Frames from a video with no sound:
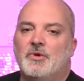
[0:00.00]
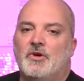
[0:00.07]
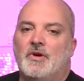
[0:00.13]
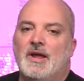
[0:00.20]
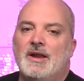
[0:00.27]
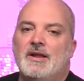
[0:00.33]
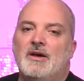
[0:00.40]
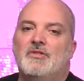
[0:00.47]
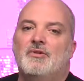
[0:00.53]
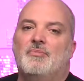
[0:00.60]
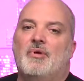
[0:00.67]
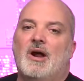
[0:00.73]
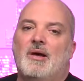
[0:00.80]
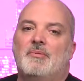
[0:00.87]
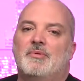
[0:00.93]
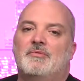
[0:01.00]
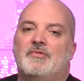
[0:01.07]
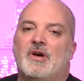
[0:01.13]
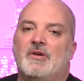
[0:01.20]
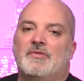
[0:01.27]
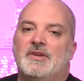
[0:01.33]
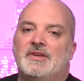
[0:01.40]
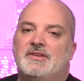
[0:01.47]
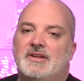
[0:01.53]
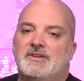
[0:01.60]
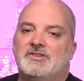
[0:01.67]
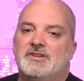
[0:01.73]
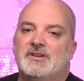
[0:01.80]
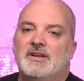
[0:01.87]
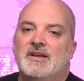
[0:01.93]
or any other problem involving
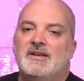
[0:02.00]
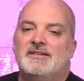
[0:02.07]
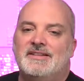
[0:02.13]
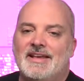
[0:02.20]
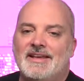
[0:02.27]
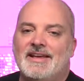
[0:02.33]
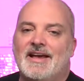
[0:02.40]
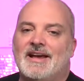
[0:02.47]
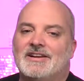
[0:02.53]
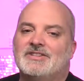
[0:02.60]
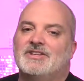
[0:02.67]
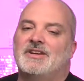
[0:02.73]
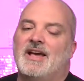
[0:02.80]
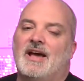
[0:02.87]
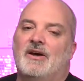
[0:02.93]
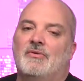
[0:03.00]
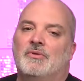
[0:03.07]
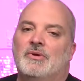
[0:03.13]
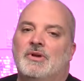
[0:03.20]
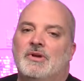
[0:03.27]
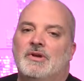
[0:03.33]
addiction, take action now.